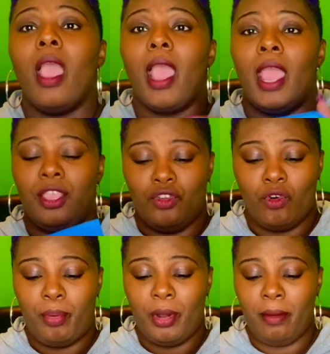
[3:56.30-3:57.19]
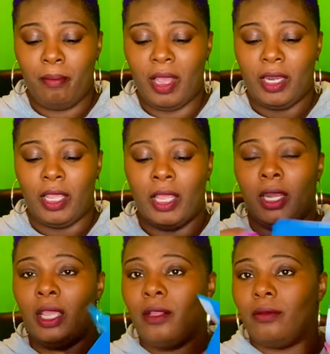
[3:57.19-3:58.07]
and you'll put money in
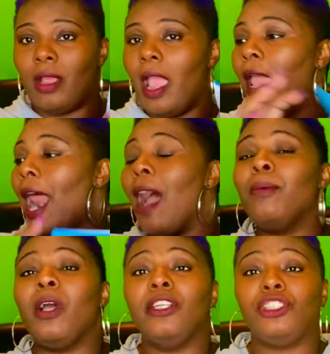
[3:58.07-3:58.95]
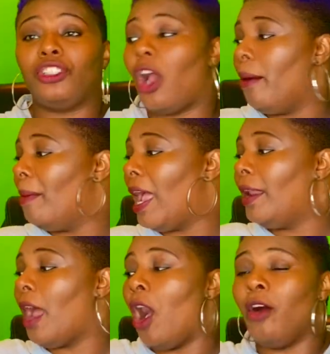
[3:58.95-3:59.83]
it. And I'm going to start
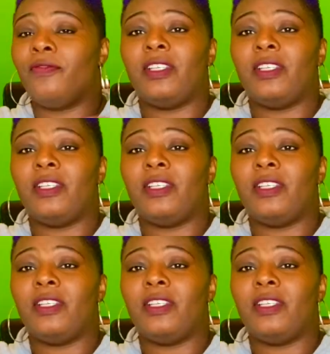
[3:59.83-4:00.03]
mine off